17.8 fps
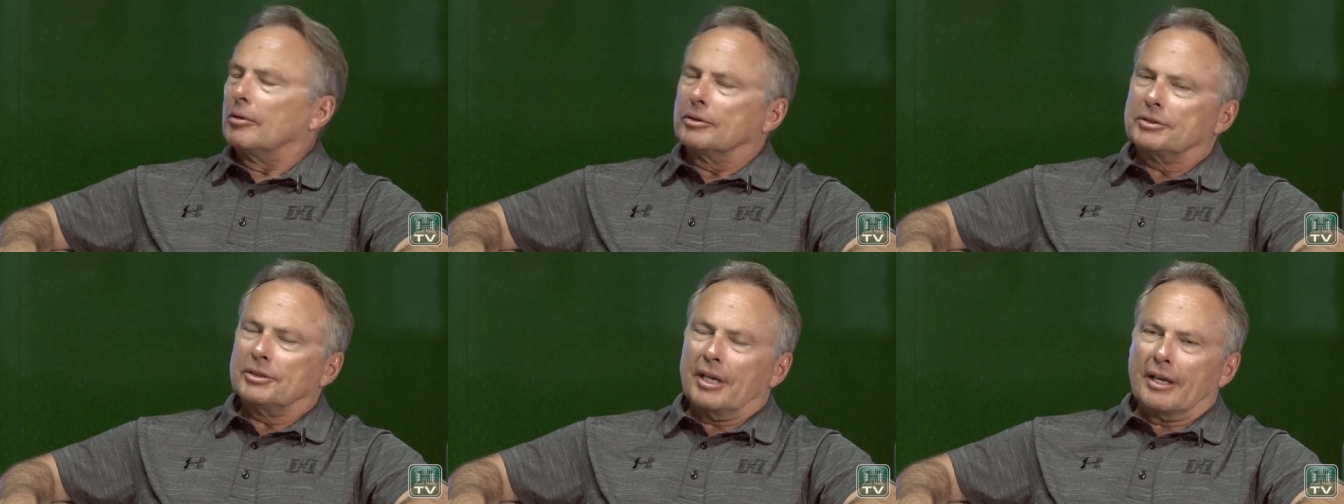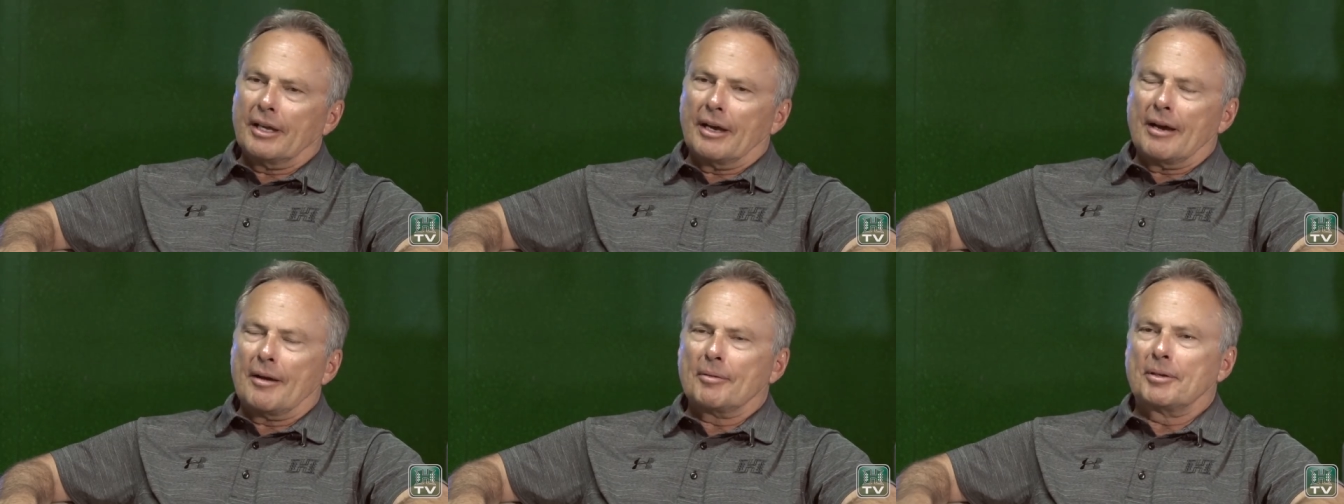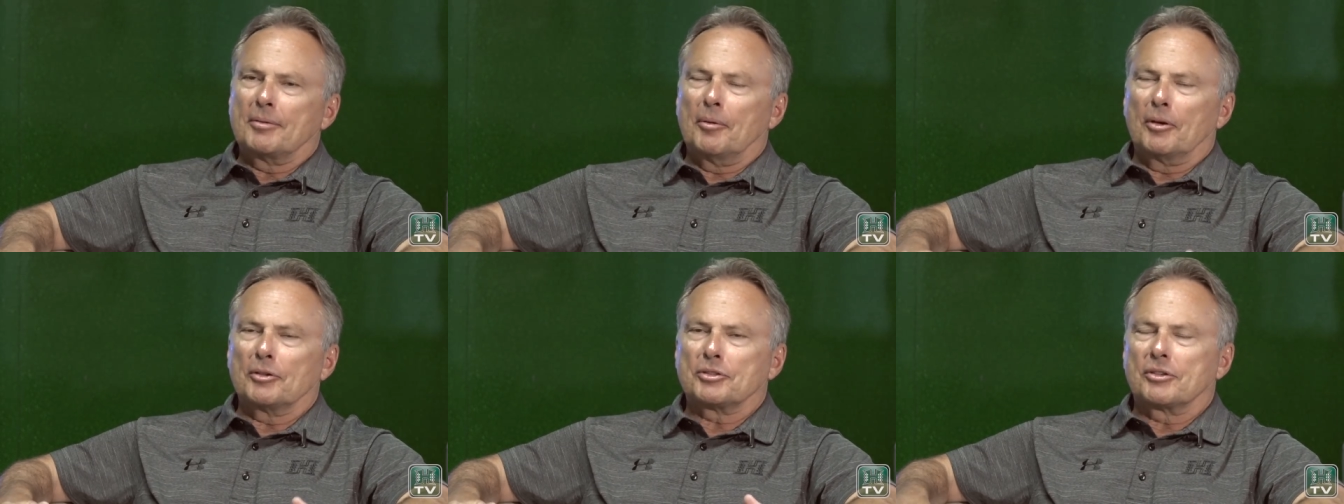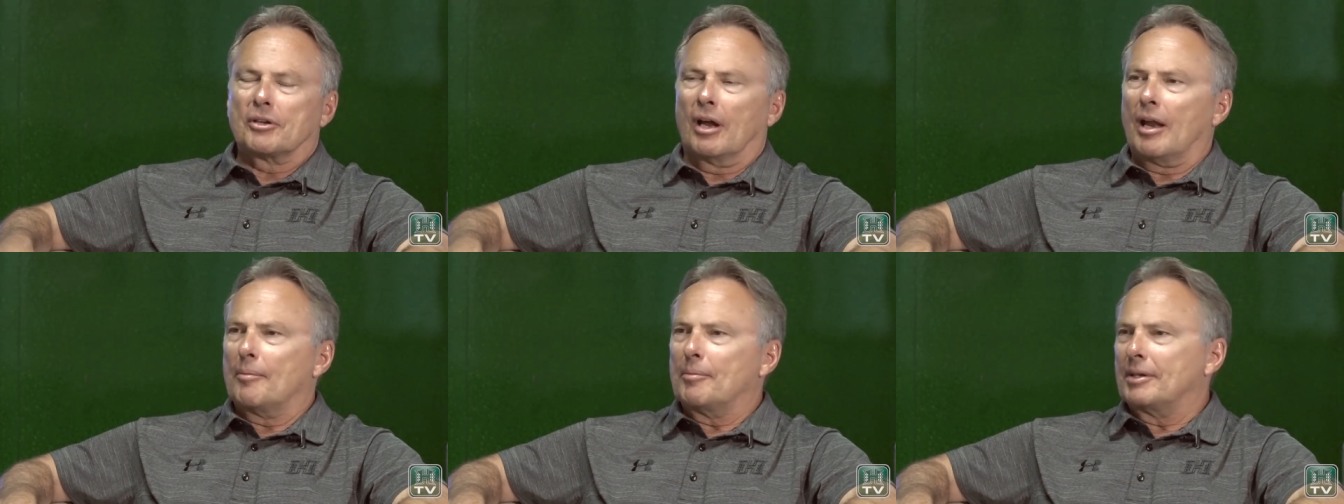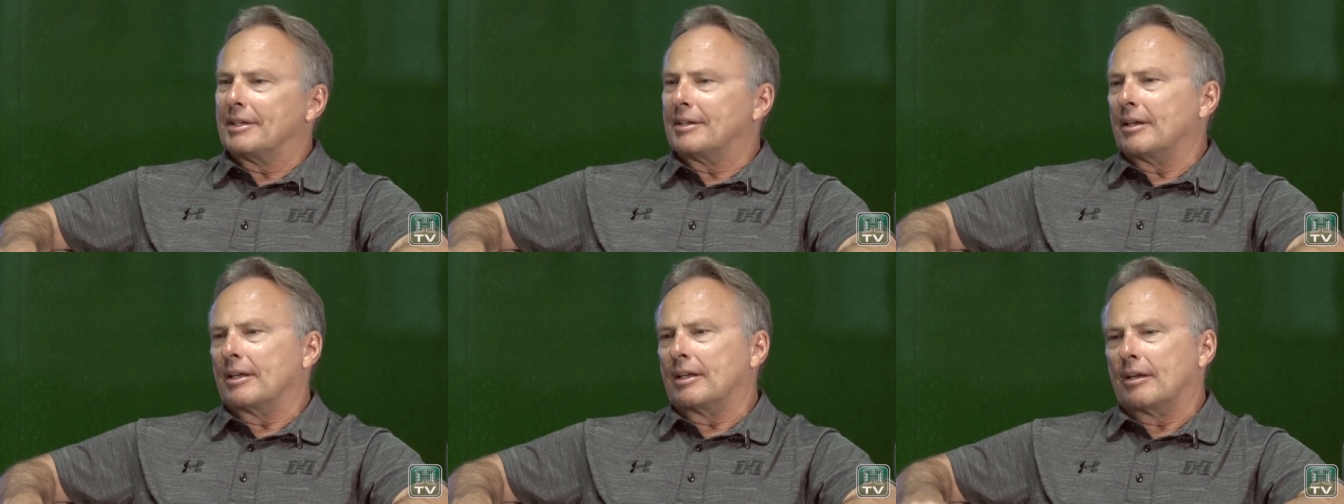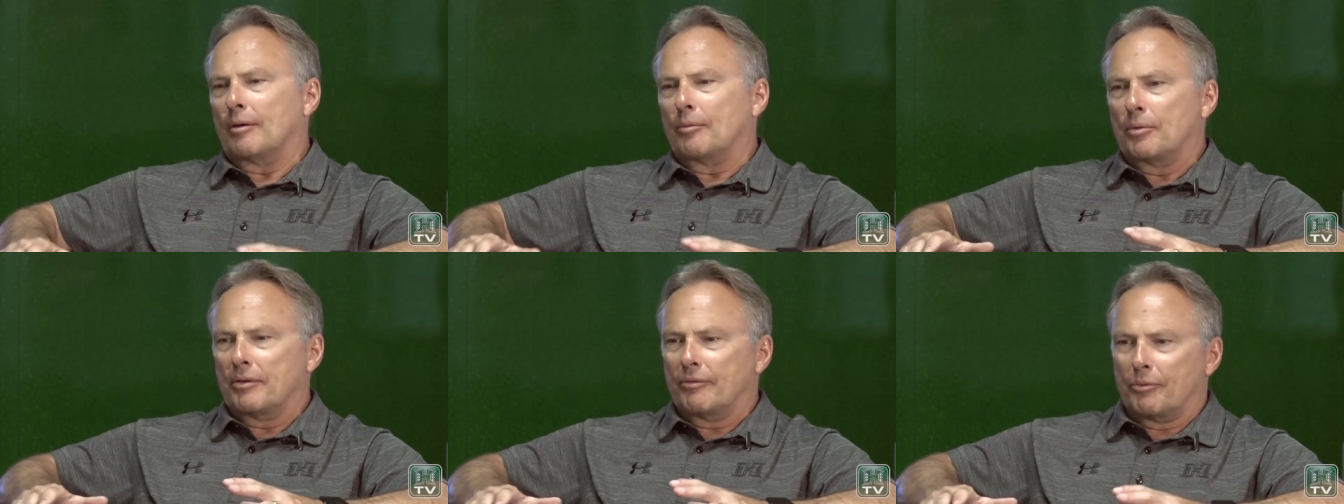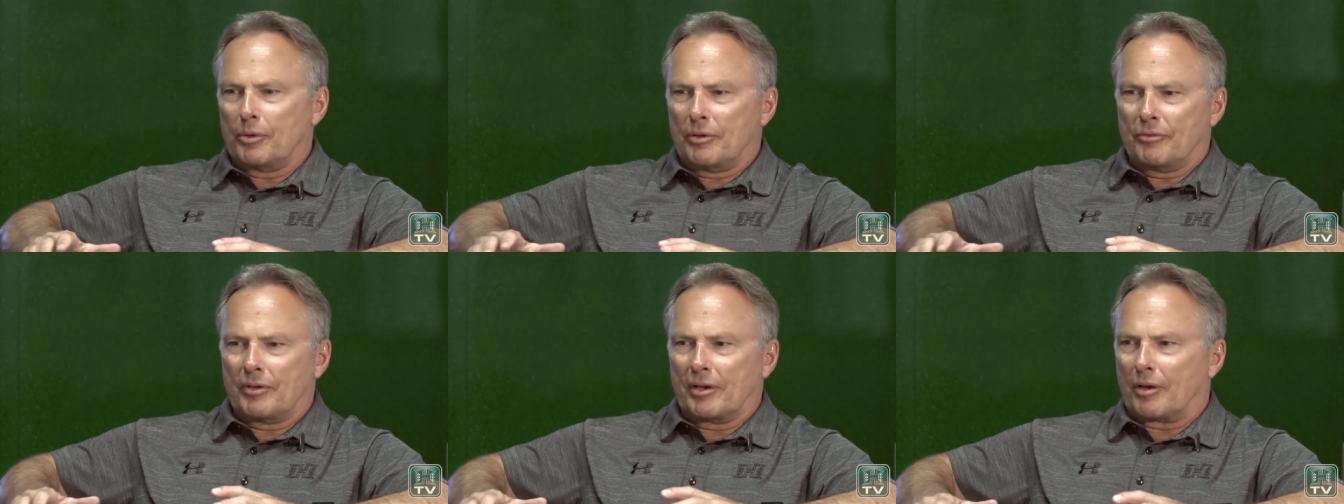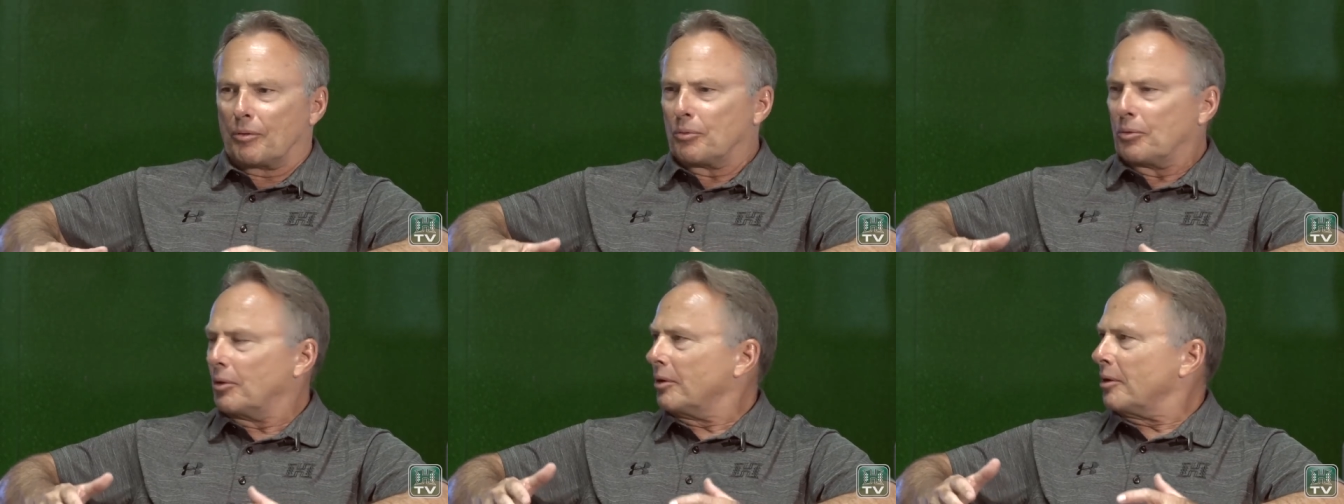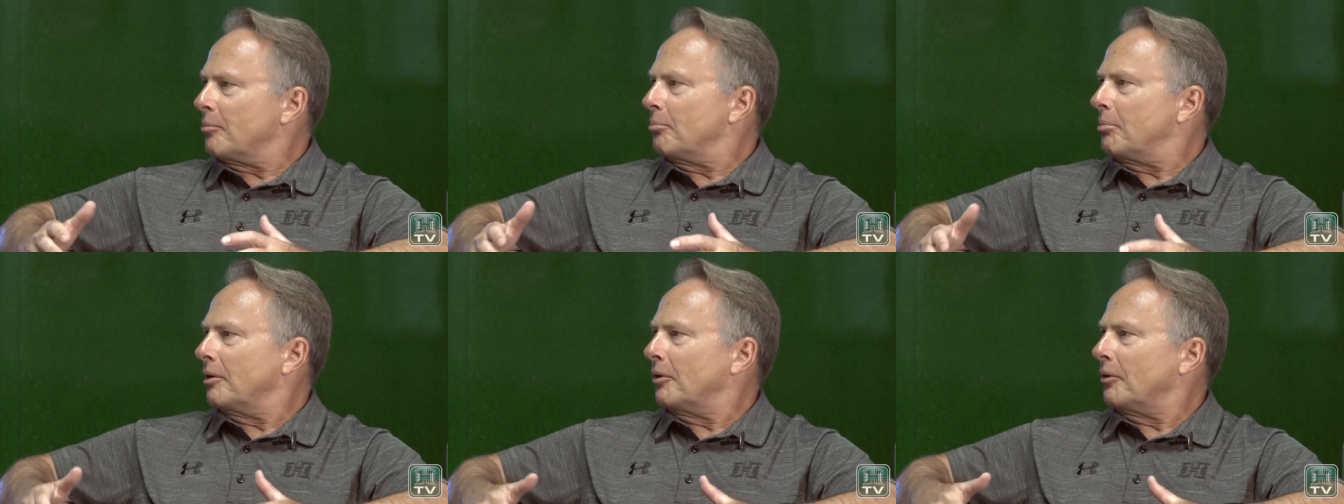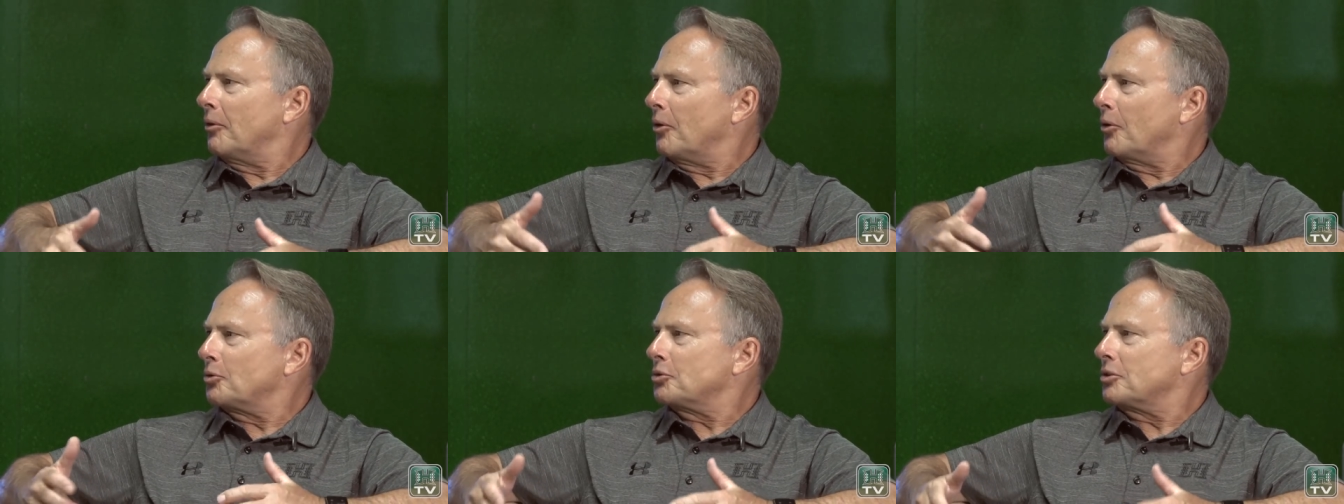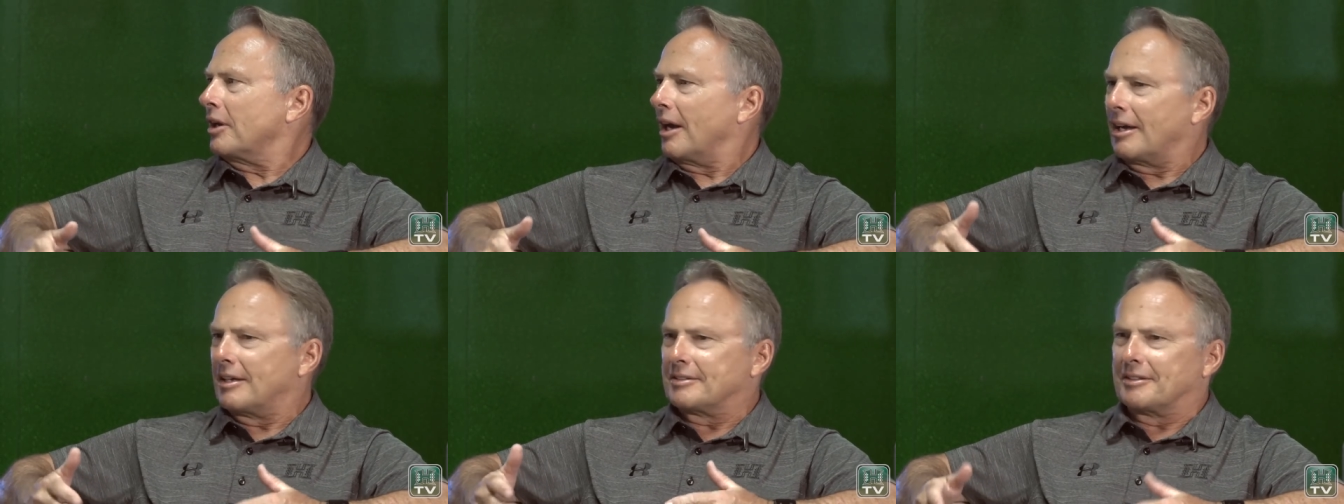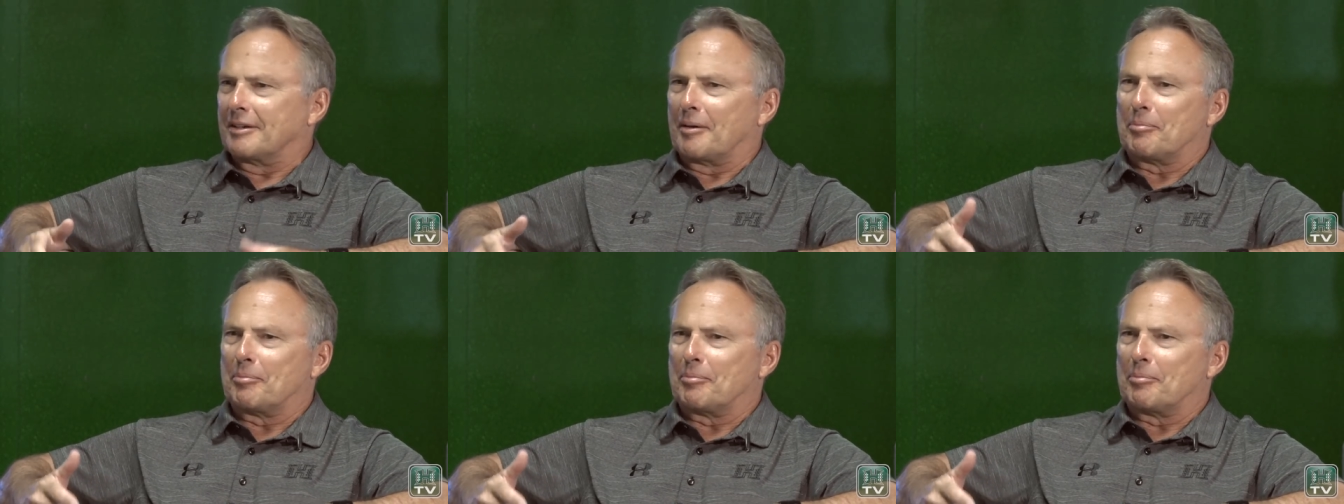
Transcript: Well, yeah, come on, Scott. I mean, we've, we've got to really build those guys yeah.